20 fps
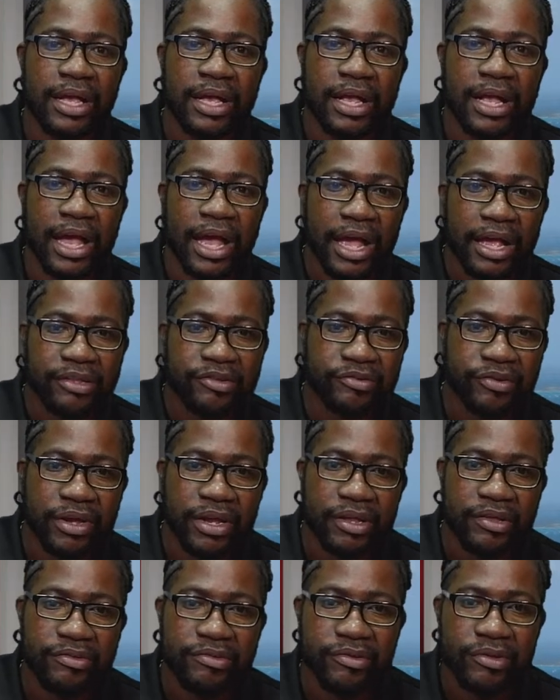
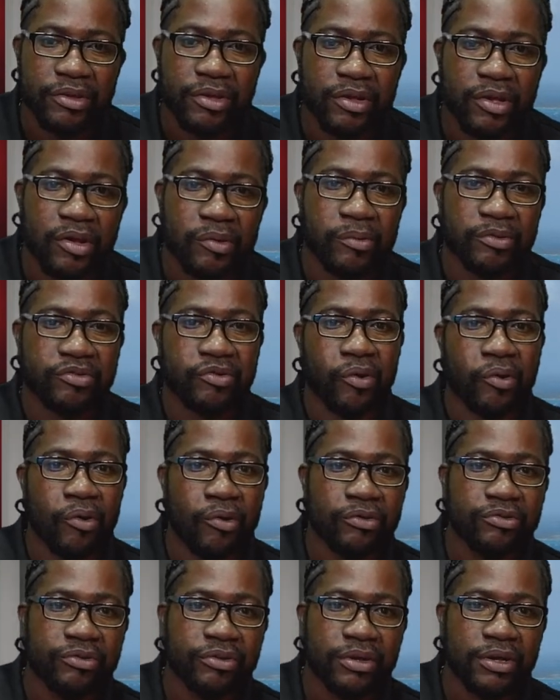CADRES, was
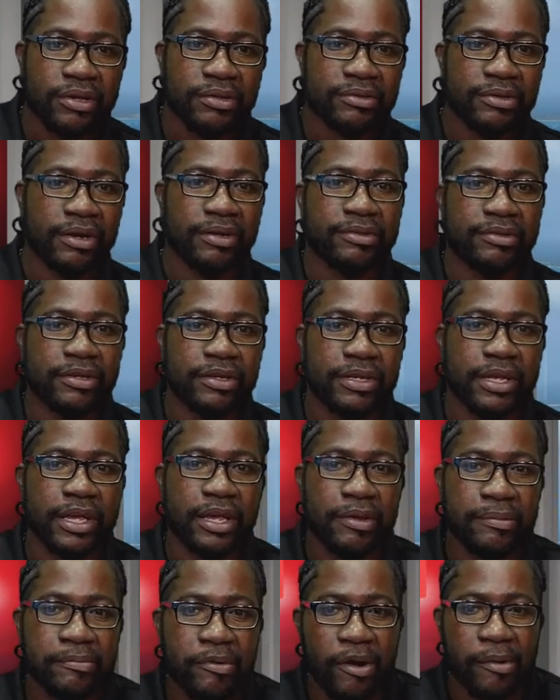also conducted
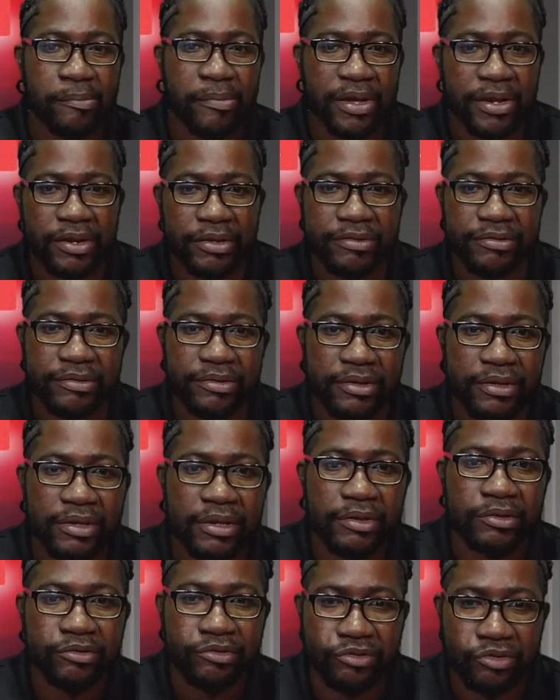in Barbados,
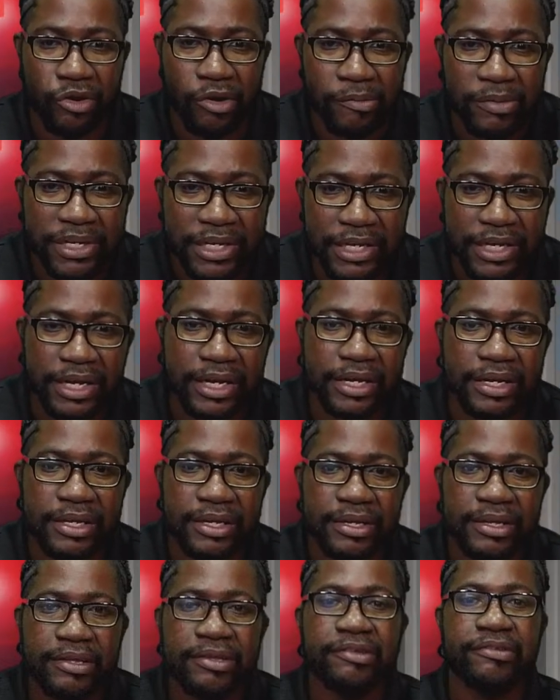Dominica,
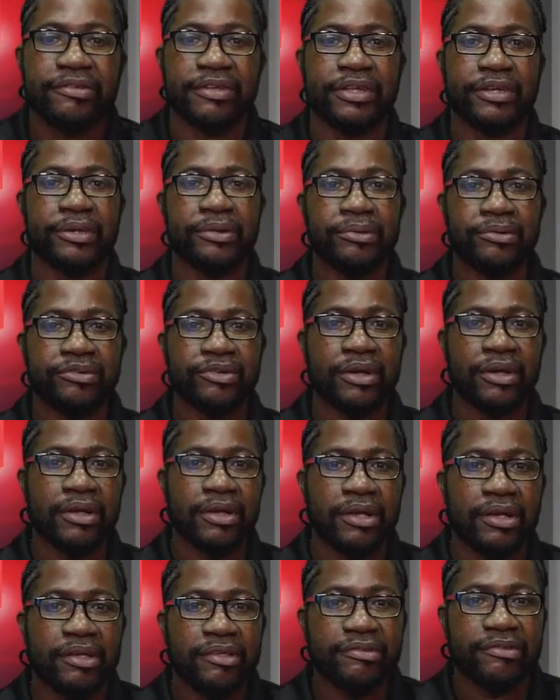St. Lucia,
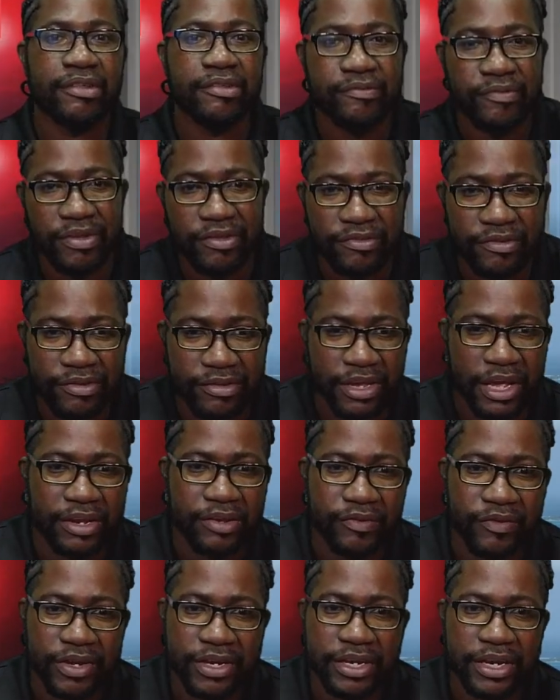St. Vincent and the
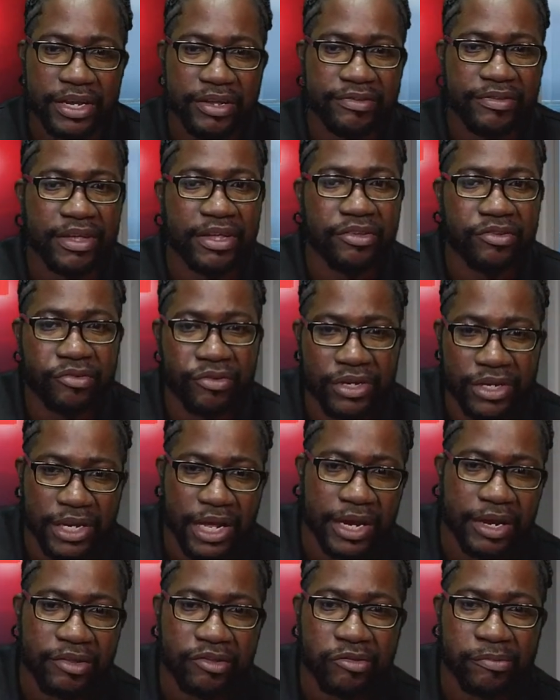Grenadines, and
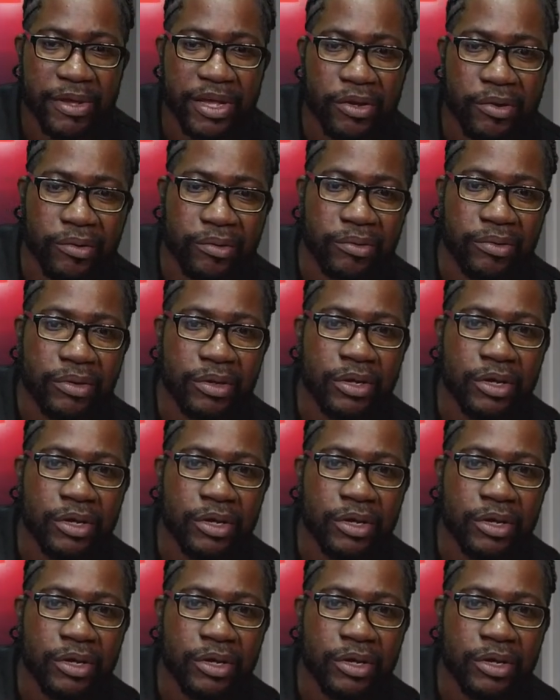Trinidad and Tobago.